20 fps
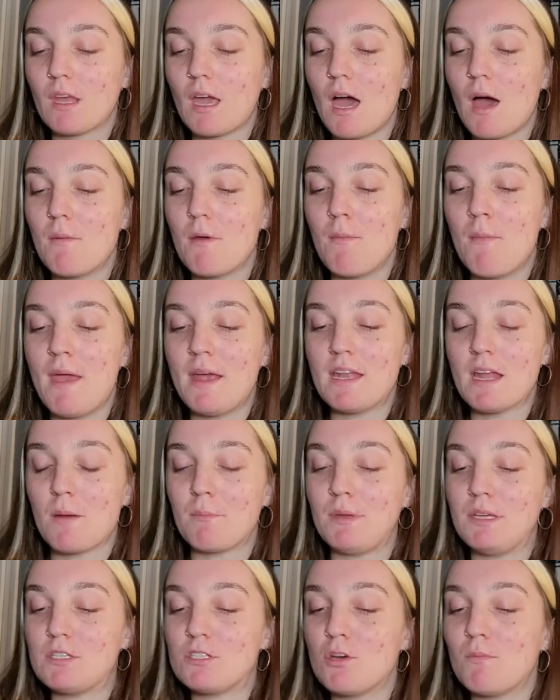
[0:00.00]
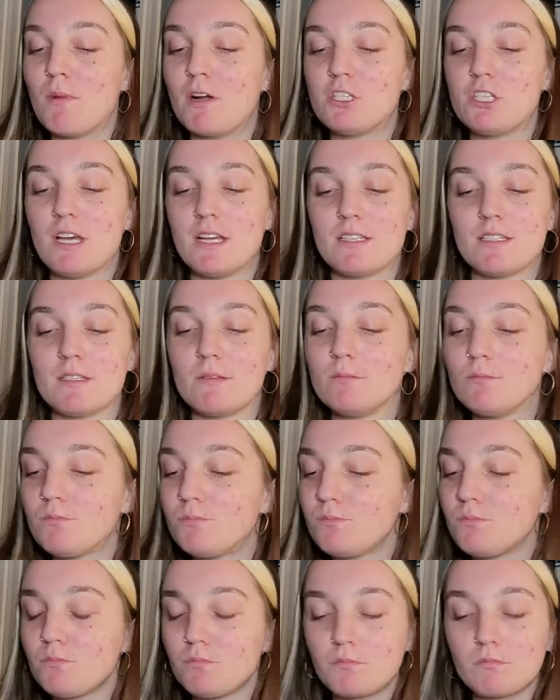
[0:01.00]
It may not be so much as,
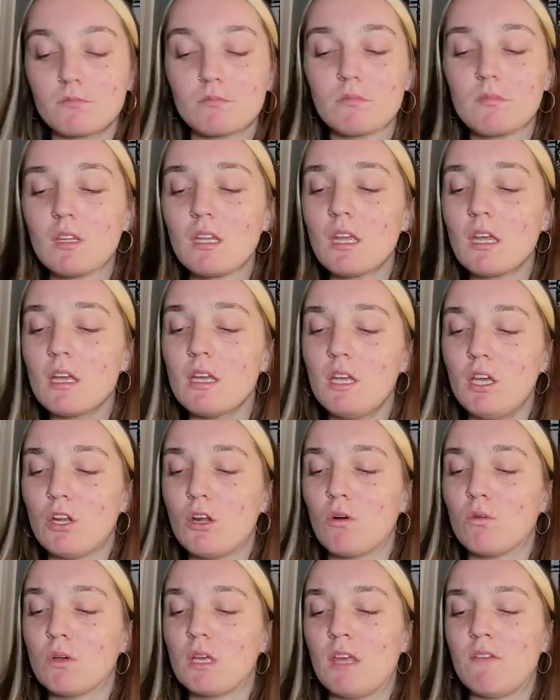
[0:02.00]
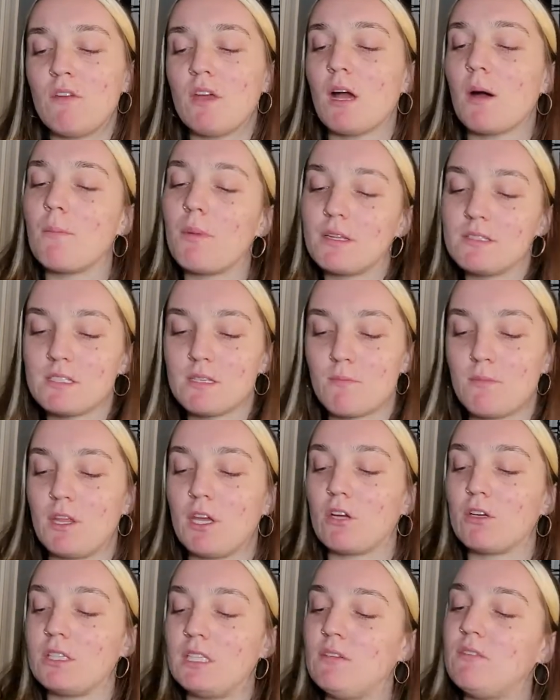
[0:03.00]
you know, giving up on
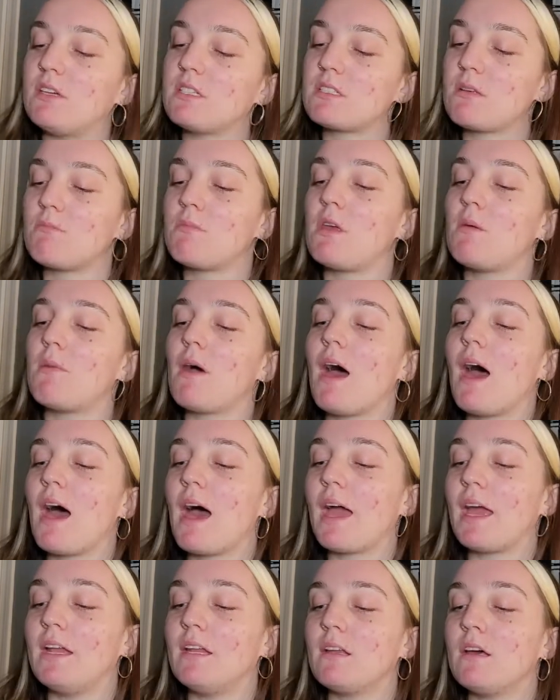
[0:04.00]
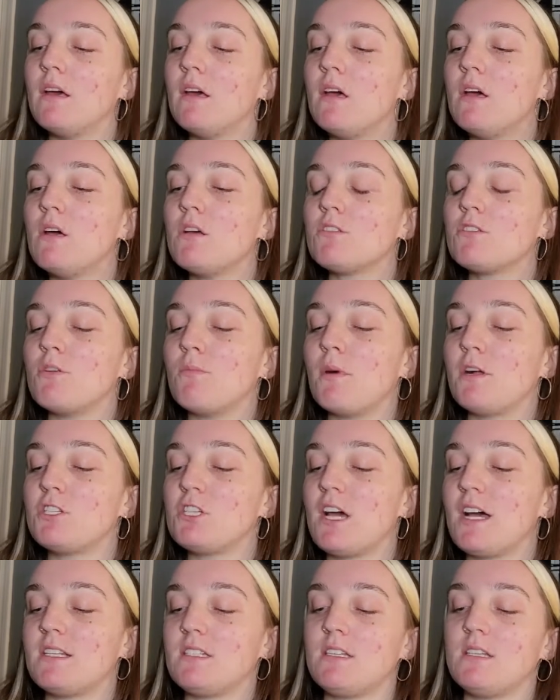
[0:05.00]
something or leaving something behind, so
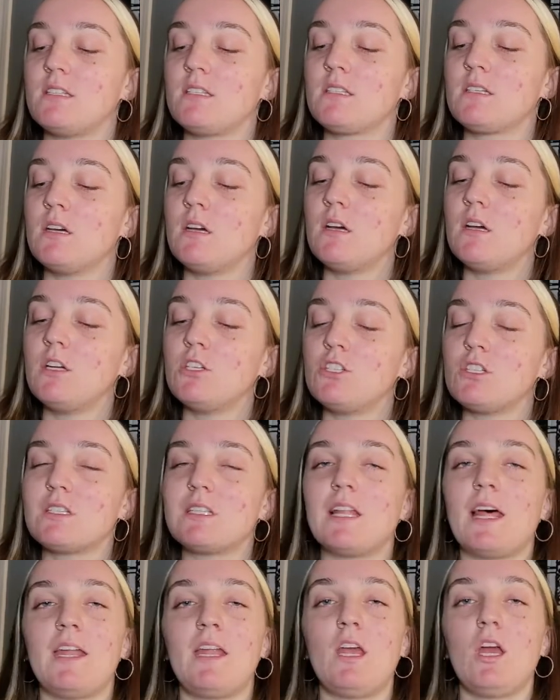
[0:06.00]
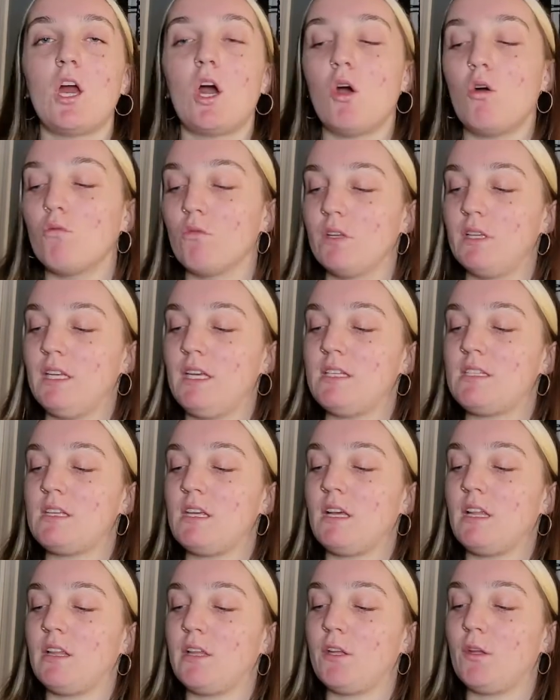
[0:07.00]
much as it's just letting go,
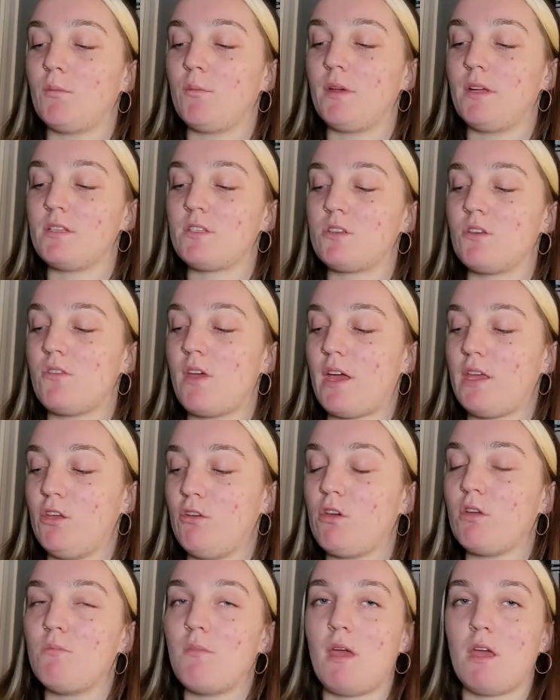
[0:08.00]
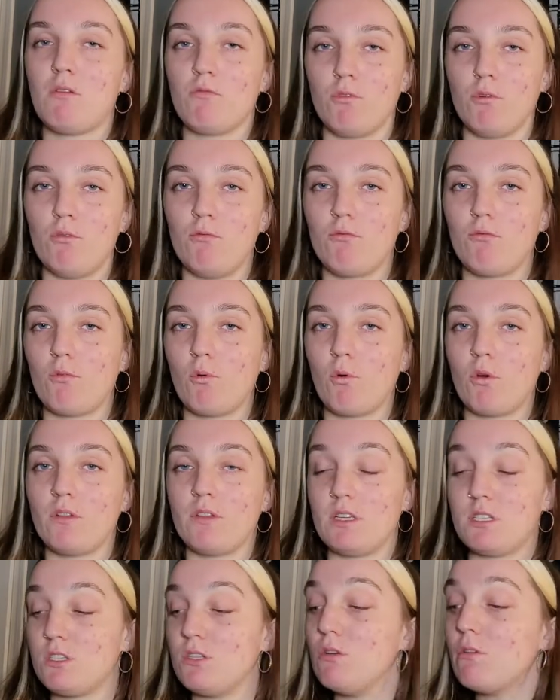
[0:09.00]
releasing a little bit so that you can make room for
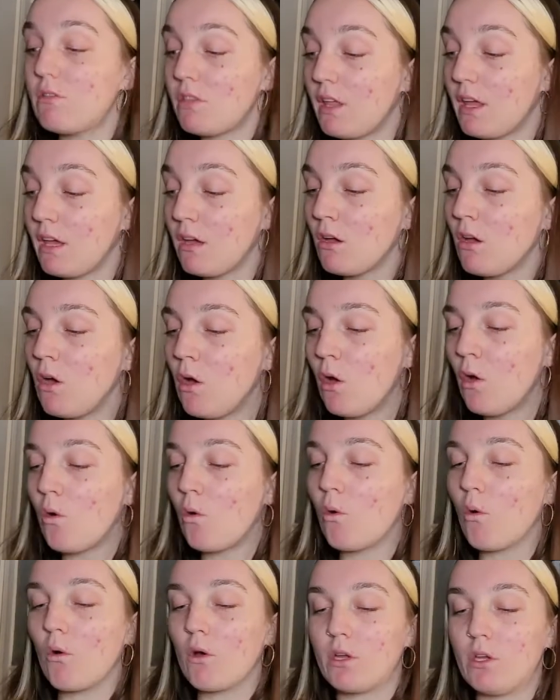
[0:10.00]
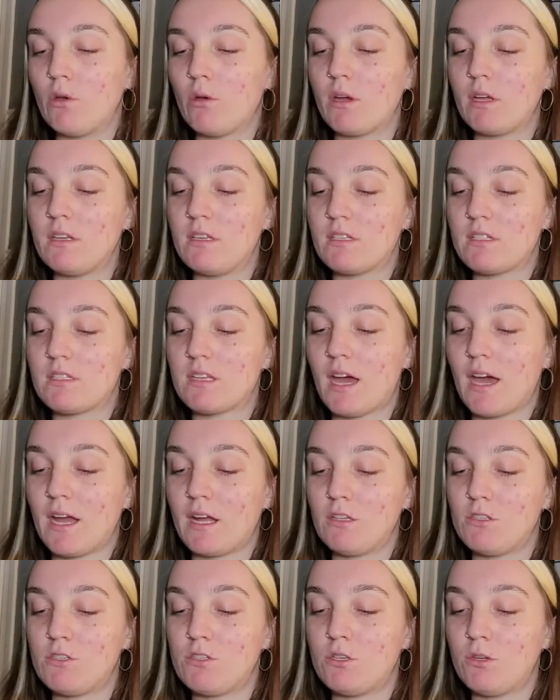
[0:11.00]
this new thing, or you can
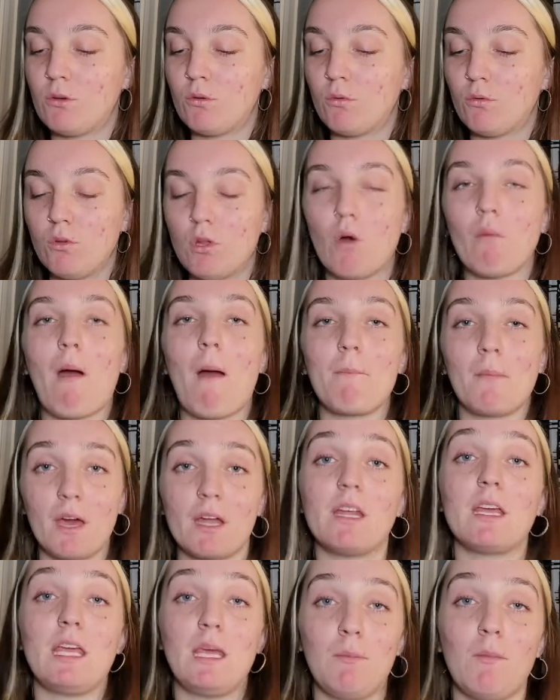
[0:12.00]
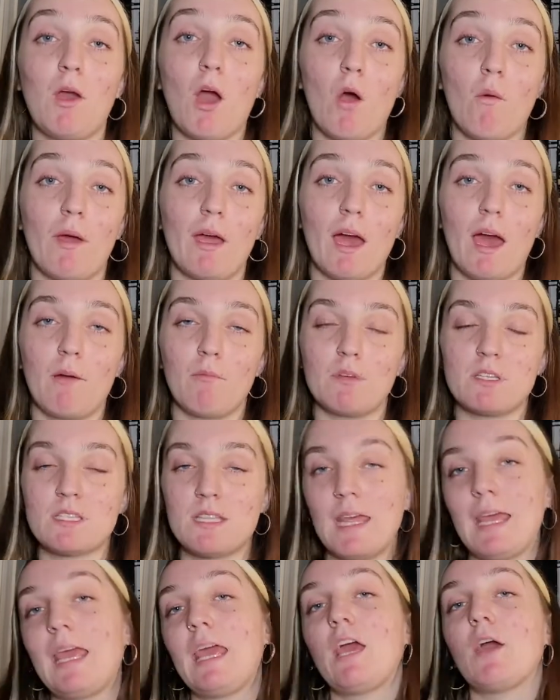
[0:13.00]
decide to, no, I'm going to keep going. I was
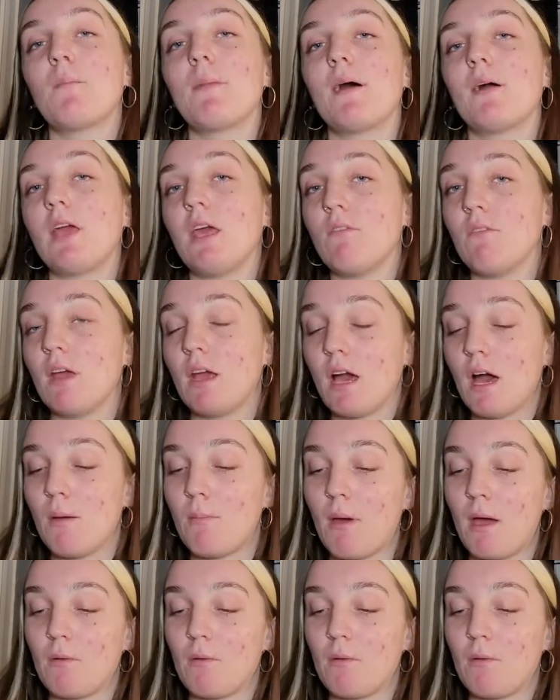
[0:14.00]
thinking about giving up.